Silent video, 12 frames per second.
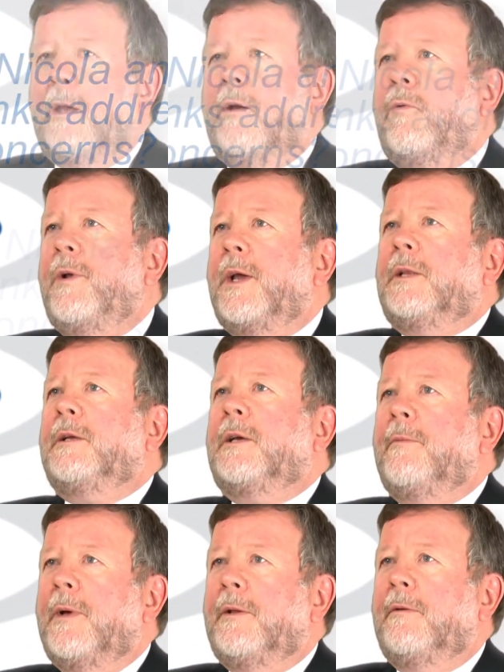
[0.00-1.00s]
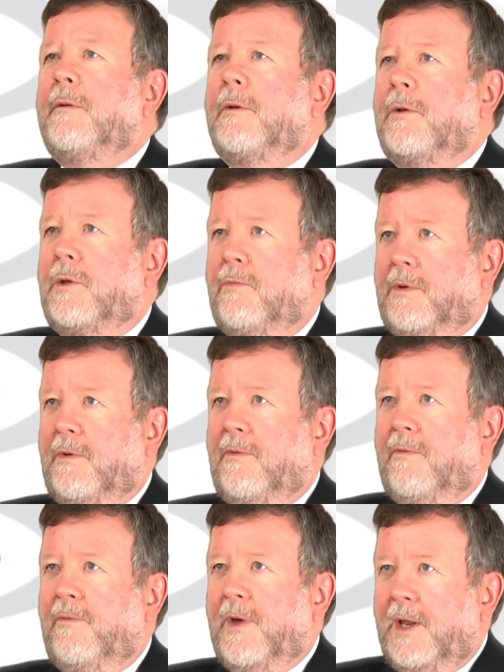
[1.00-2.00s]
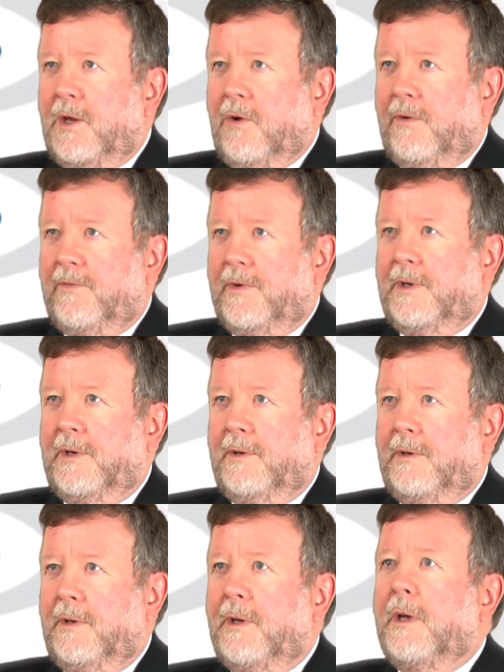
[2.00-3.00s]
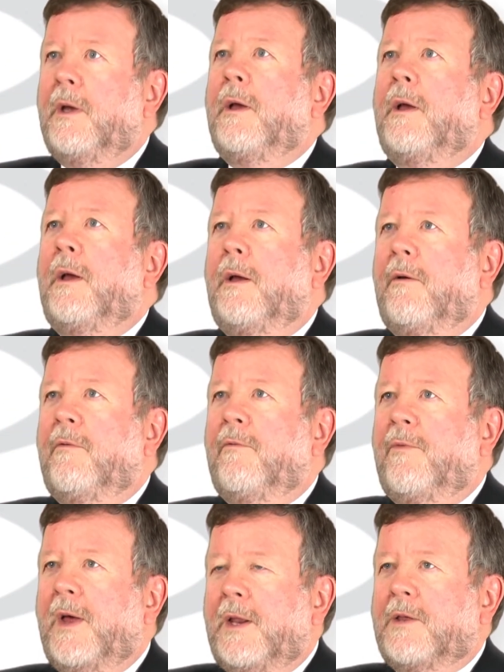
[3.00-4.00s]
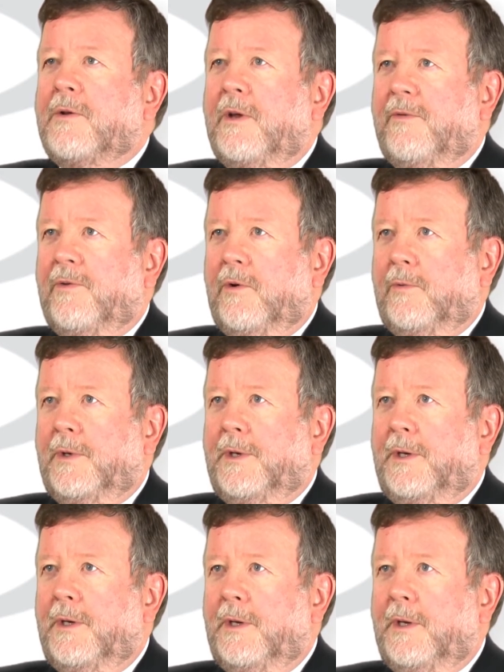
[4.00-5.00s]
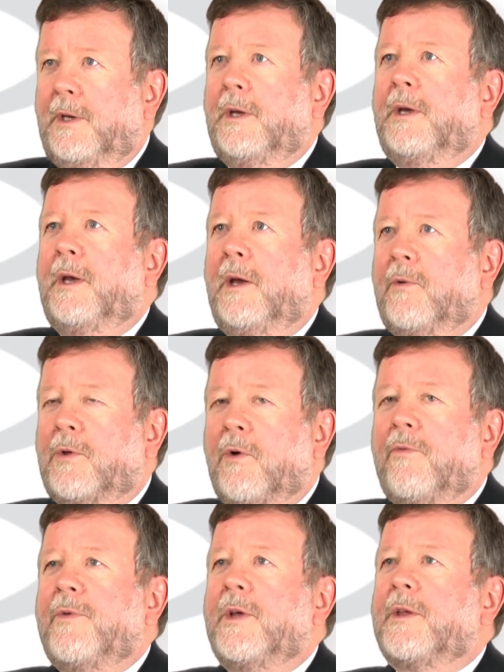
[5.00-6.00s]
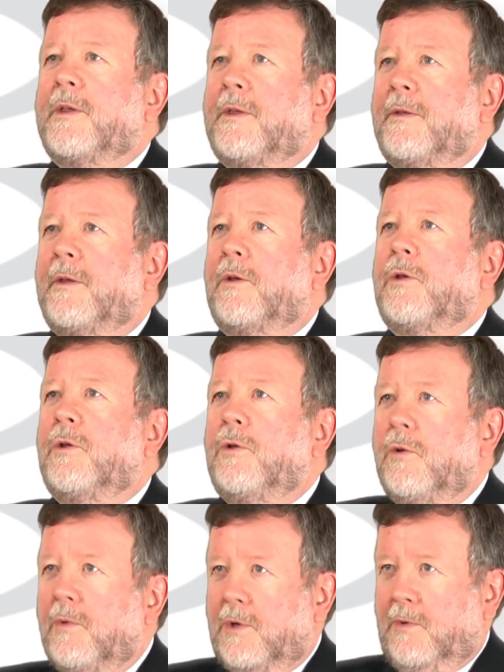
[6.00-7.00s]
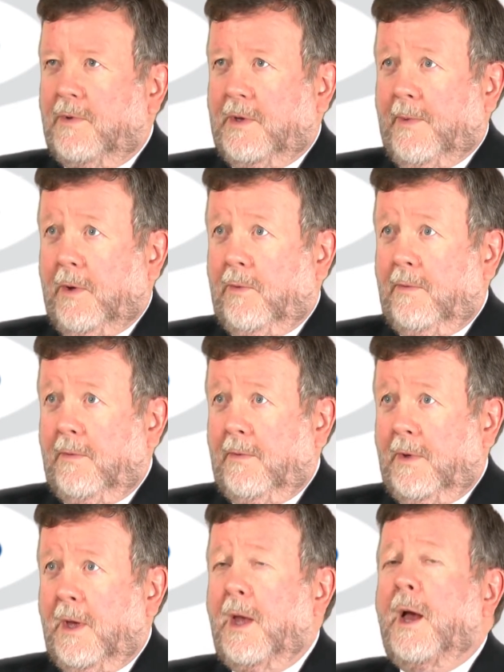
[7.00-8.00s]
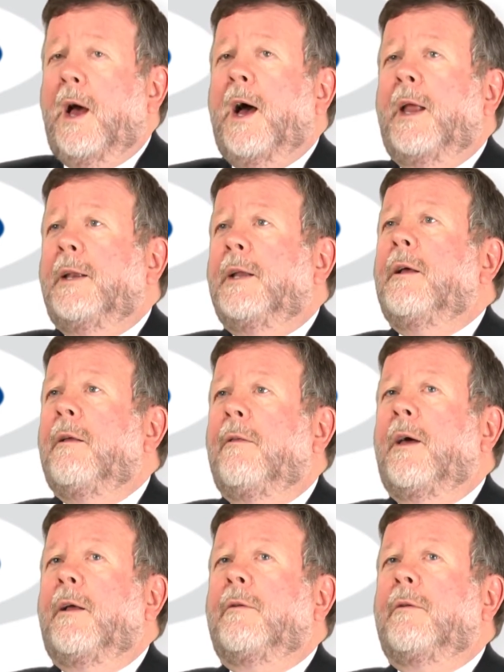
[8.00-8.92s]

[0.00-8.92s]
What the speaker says: When Nicola came in, she was very confident, very straightforward. It was obvious that she knew what she was about and that